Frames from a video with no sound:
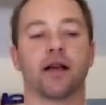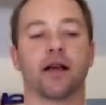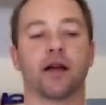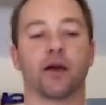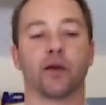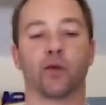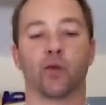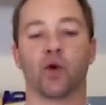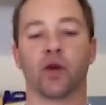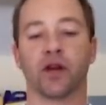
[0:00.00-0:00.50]

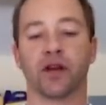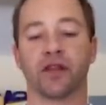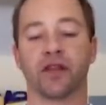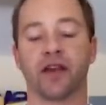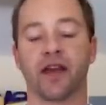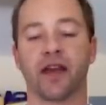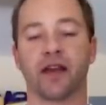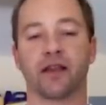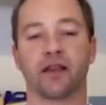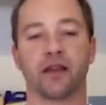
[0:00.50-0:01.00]
I want to
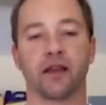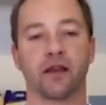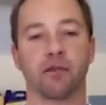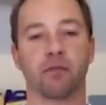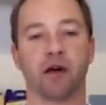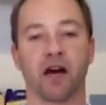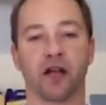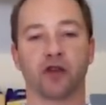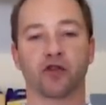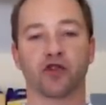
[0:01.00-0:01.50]
thank the
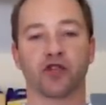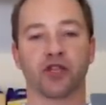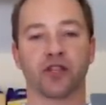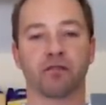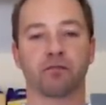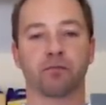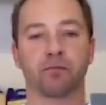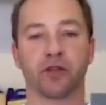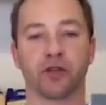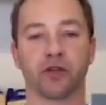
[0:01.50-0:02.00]
model
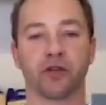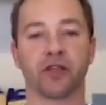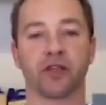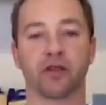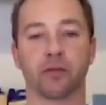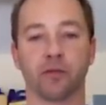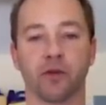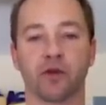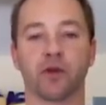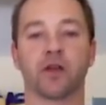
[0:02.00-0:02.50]
ship building
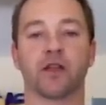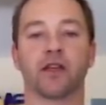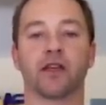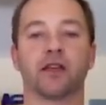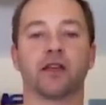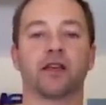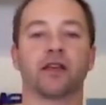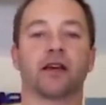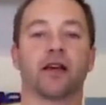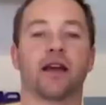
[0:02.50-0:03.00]

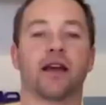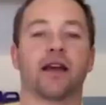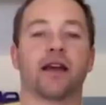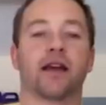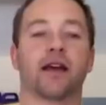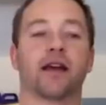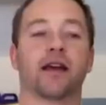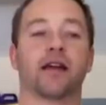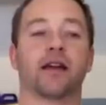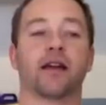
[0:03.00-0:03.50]
community,
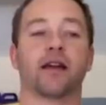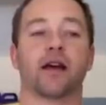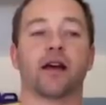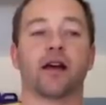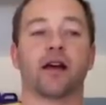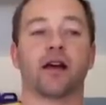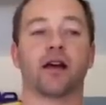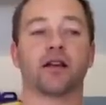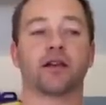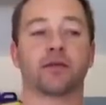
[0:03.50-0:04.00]
and
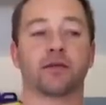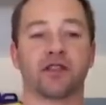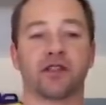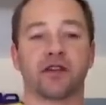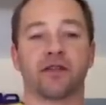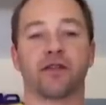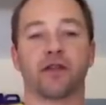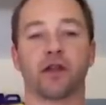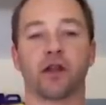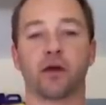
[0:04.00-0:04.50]
I
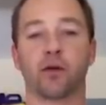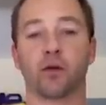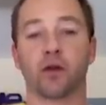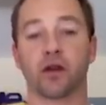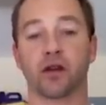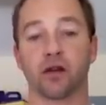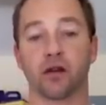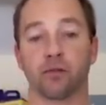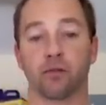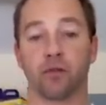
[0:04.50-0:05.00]
specifically want
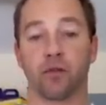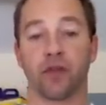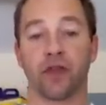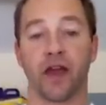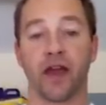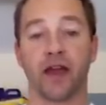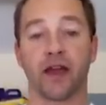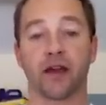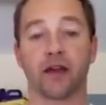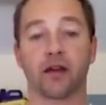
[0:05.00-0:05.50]
to
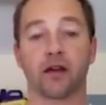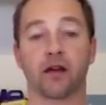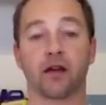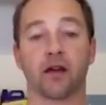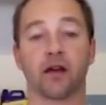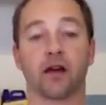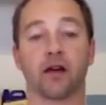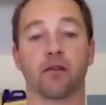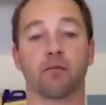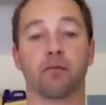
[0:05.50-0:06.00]
thank
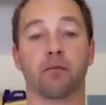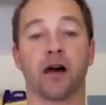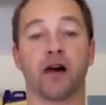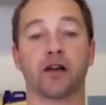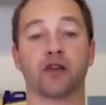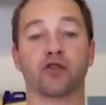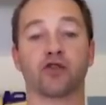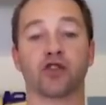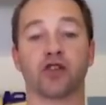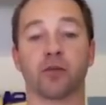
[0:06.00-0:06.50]
uh,
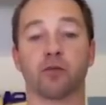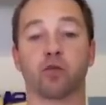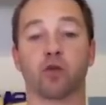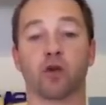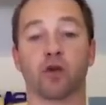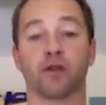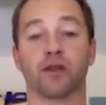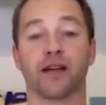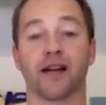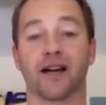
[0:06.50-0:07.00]

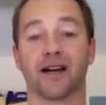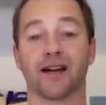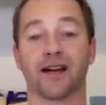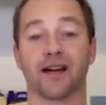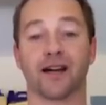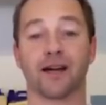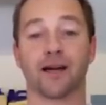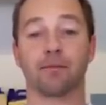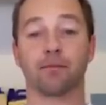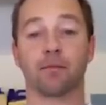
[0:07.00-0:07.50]

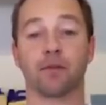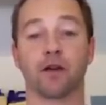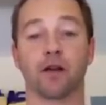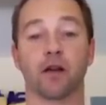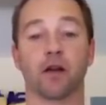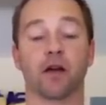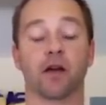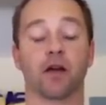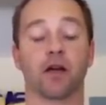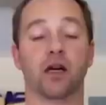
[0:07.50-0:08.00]
modelshipworld.com
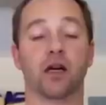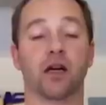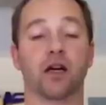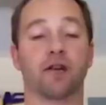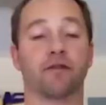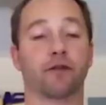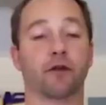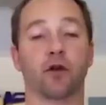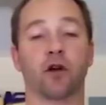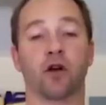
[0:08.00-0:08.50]

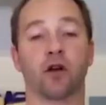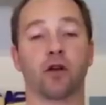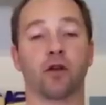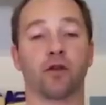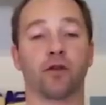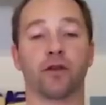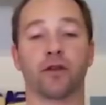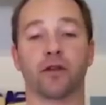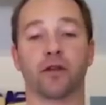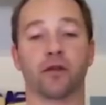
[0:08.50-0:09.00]
for all
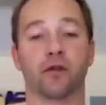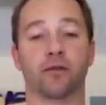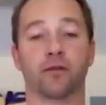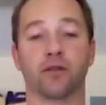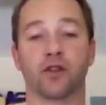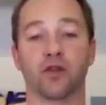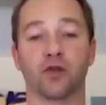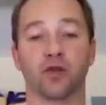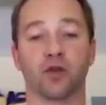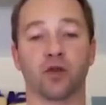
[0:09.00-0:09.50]
the
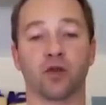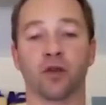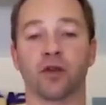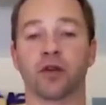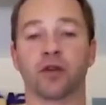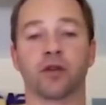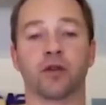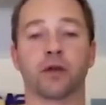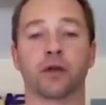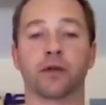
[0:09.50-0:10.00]

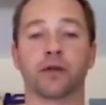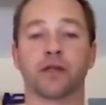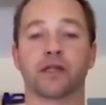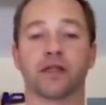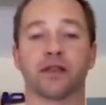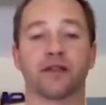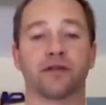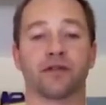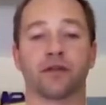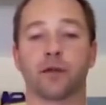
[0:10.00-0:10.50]
tutorials
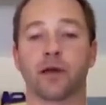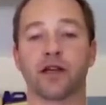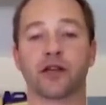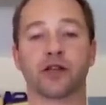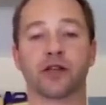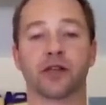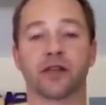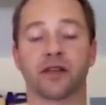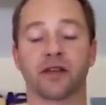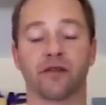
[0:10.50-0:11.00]
and
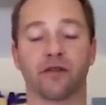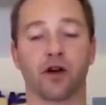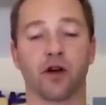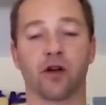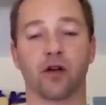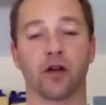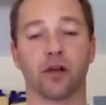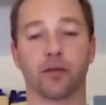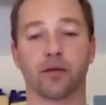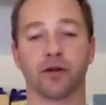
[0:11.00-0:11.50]
information that they've
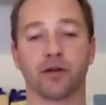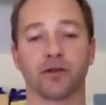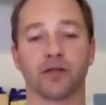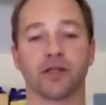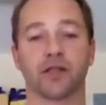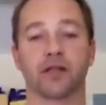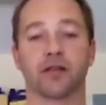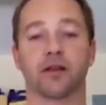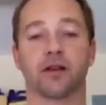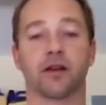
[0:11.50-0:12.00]
already
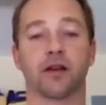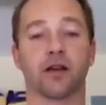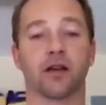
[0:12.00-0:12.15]
posted,